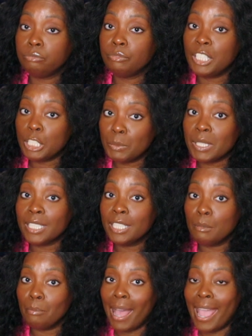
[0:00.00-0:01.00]
This was a
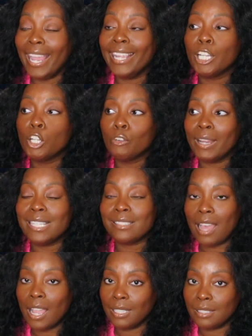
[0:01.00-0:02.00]
good buy and a great
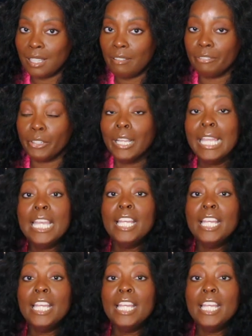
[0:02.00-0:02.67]
stocking stuffer.